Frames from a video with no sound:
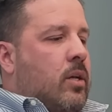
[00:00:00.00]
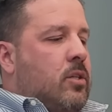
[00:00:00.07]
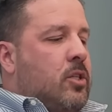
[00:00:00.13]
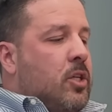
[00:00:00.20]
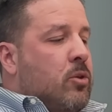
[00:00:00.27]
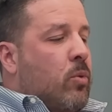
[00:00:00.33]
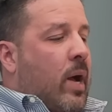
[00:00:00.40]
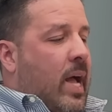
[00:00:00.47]

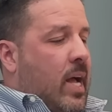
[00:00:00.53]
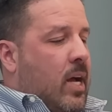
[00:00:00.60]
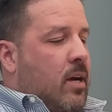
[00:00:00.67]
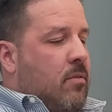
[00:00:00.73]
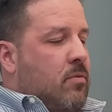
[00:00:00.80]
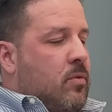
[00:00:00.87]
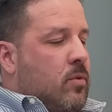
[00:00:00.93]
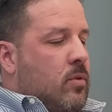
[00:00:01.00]
do you
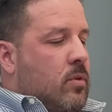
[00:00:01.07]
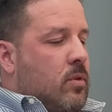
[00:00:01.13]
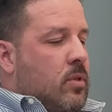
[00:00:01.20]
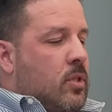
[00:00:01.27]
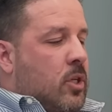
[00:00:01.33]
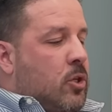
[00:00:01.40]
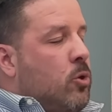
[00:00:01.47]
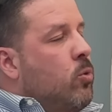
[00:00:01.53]
have
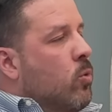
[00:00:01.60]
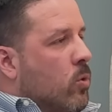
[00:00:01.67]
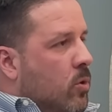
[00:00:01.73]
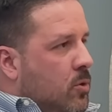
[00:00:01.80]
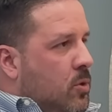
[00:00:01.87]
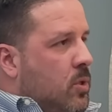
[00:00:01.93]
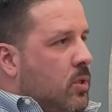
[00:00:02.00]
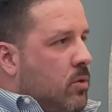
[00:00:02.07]
the
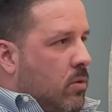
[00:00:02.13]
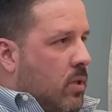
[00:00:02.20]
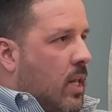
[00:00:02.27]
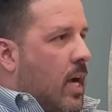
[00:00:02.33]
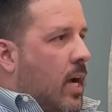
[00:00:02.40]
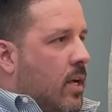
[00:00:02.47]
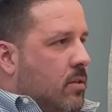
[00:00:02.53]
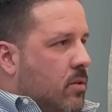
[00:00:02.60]
tools to
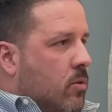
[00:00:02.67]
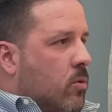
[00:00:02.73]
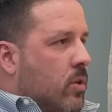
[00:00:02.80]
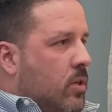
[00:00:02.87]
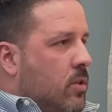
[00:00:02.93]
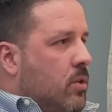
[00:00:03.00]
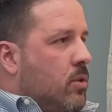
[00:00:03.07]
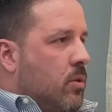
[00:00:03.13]
utilize in
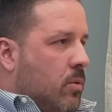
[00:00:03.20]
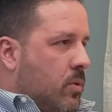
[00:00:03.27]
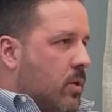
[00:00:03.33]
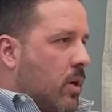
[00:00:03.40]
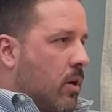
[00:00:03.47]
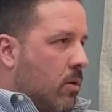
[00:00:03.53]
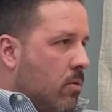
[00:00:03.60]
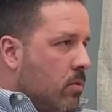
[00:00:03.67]
order to do
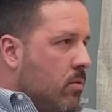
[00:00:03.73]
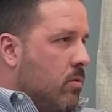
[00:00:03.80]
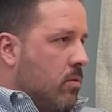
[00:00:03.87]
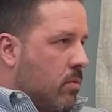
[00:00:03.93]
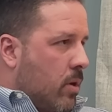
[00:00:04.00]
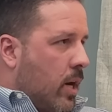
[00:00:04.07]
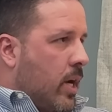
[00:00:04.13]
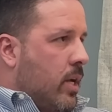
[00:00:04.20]
so,
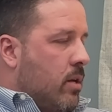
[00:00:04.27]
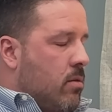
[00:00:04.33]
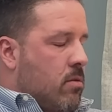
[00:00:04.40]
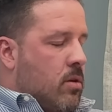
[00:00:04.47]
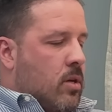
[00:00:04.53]
right?